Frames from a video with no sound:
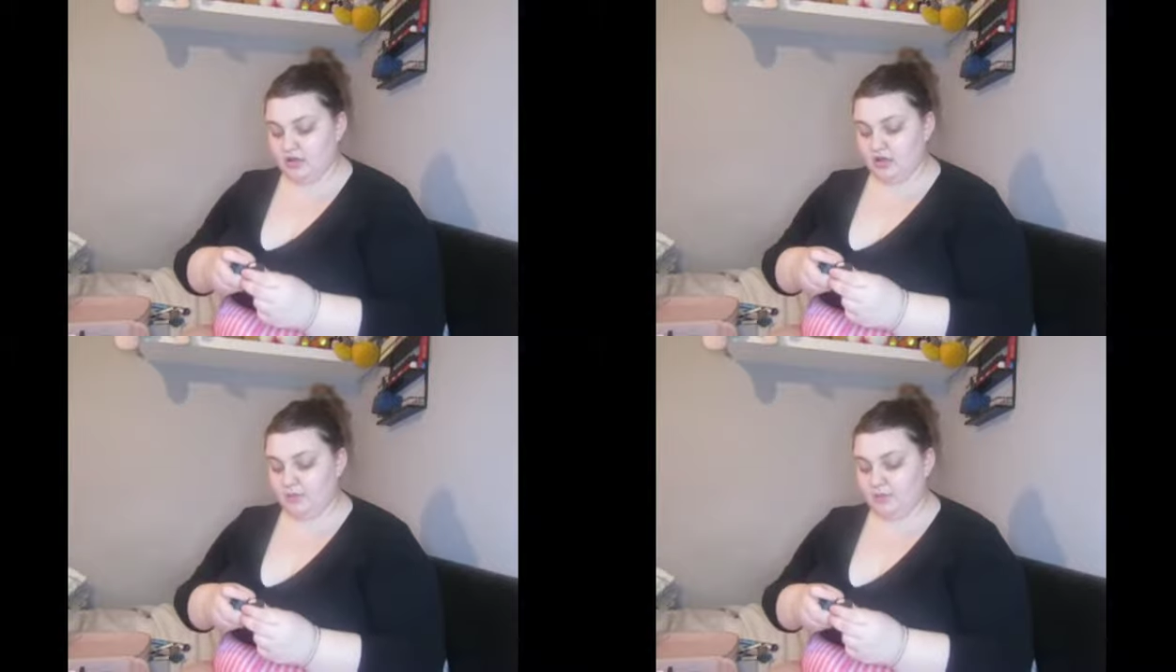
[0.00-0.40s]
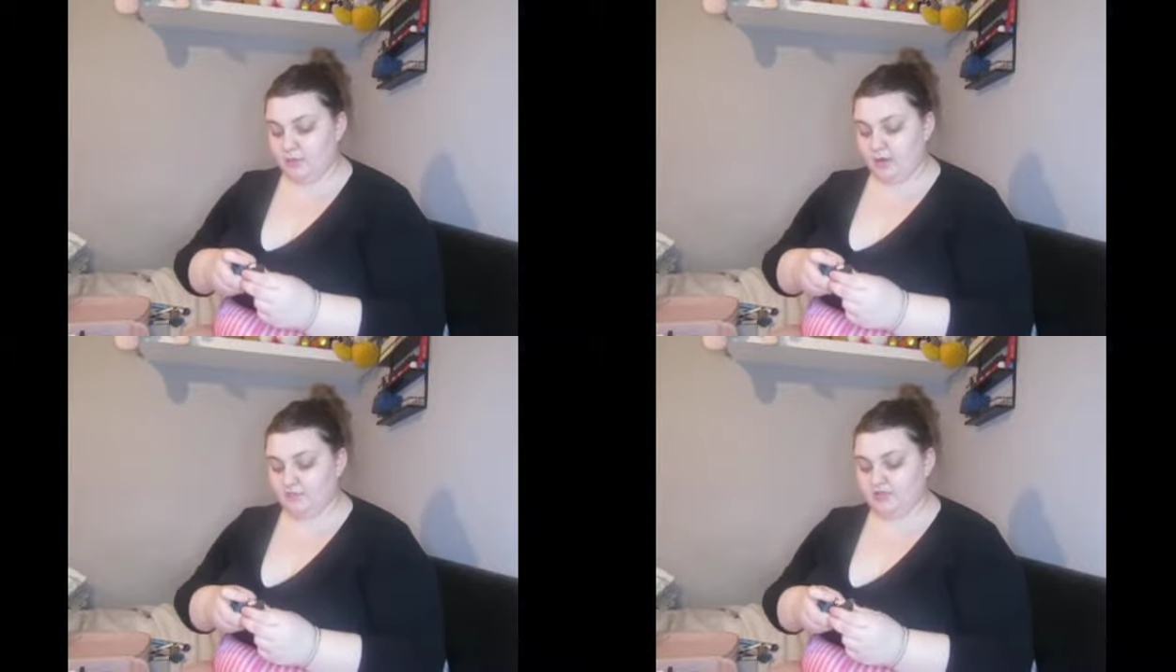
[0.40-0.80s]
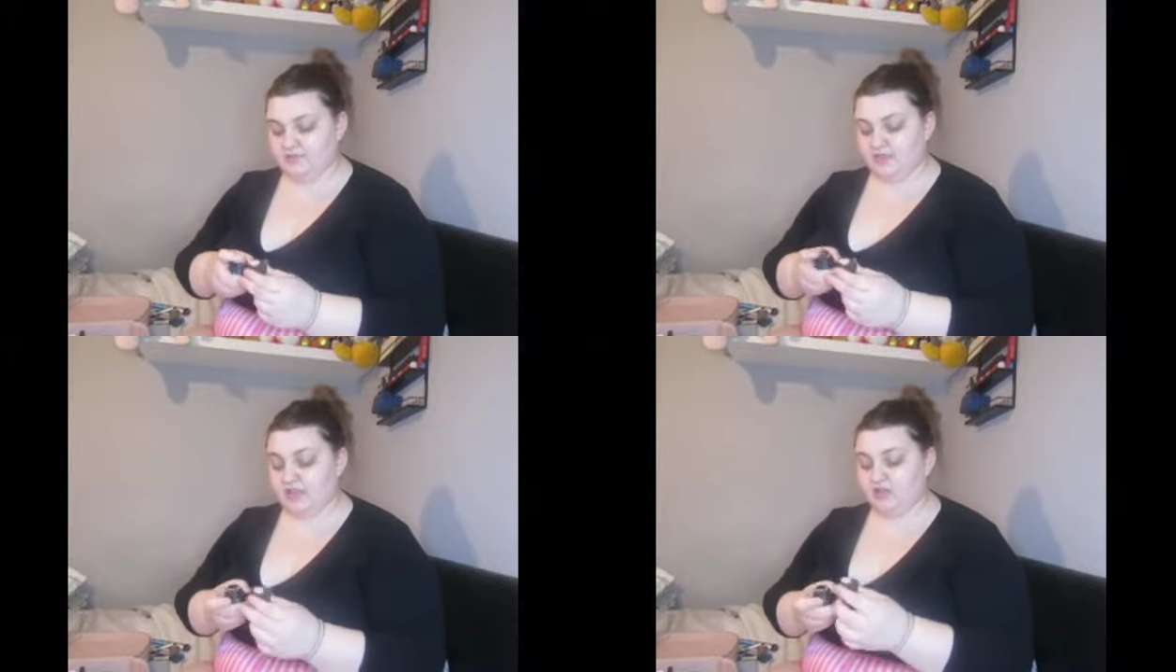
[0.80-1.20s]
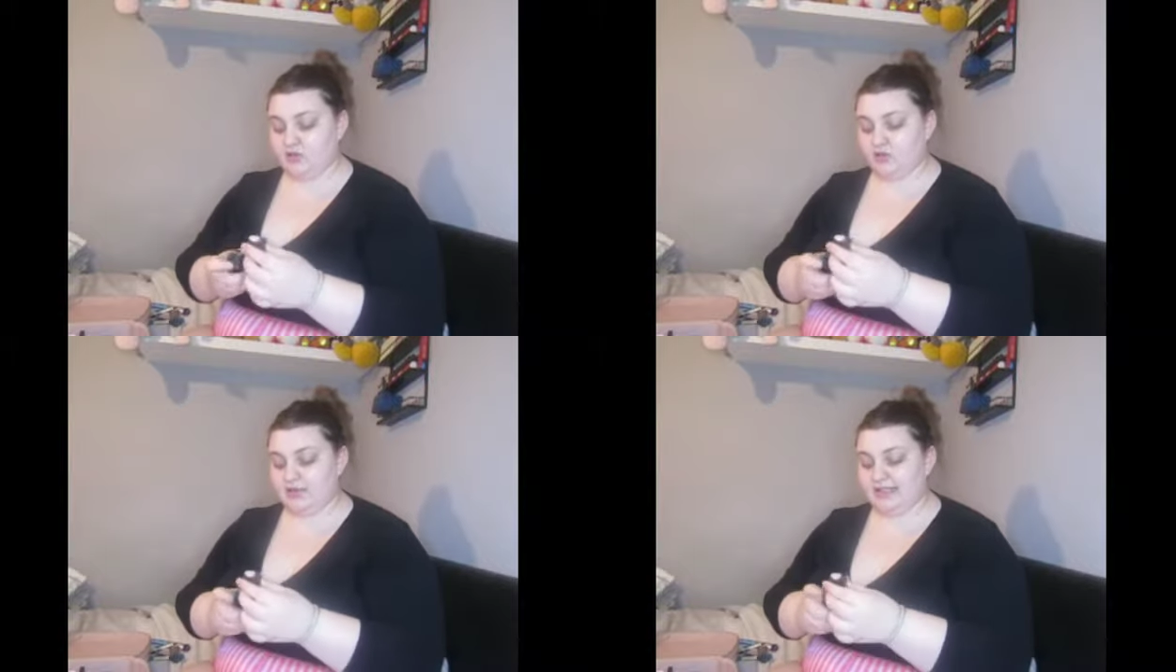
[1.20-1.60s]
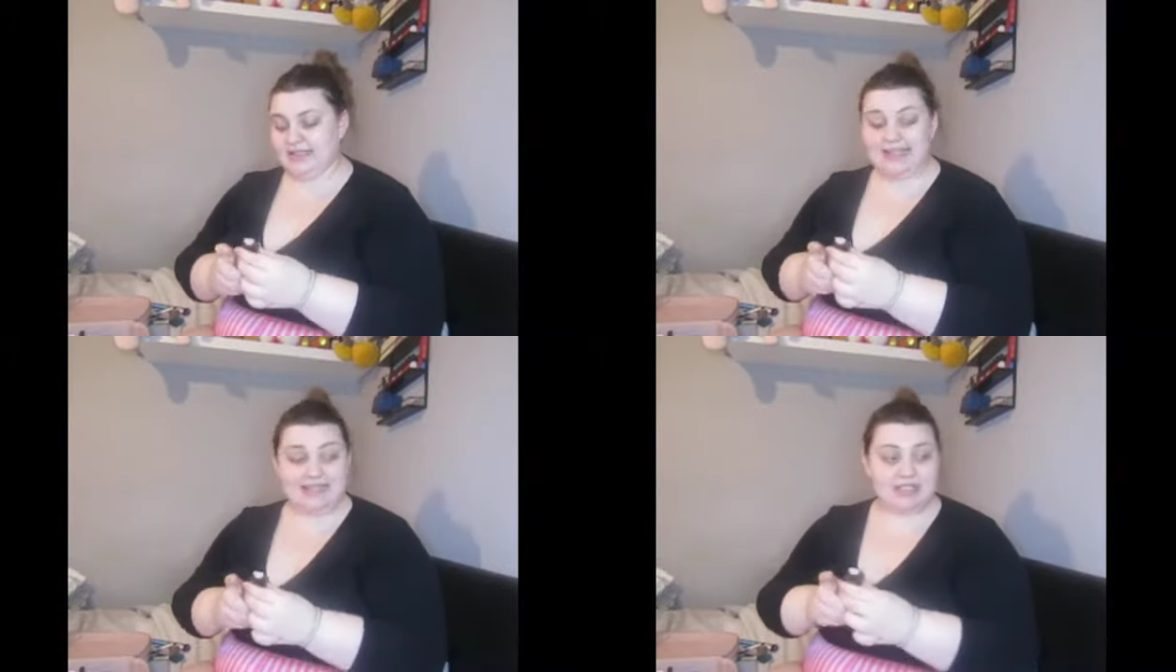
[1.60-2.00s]
couple pumps of this on the
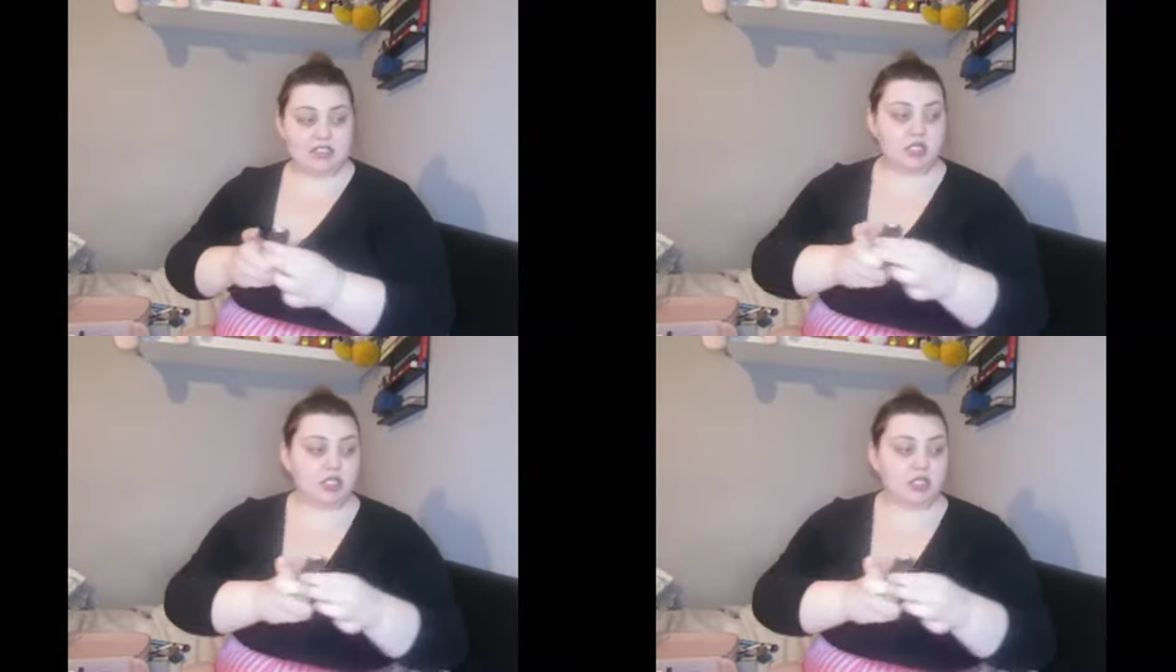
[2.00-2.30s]
lid.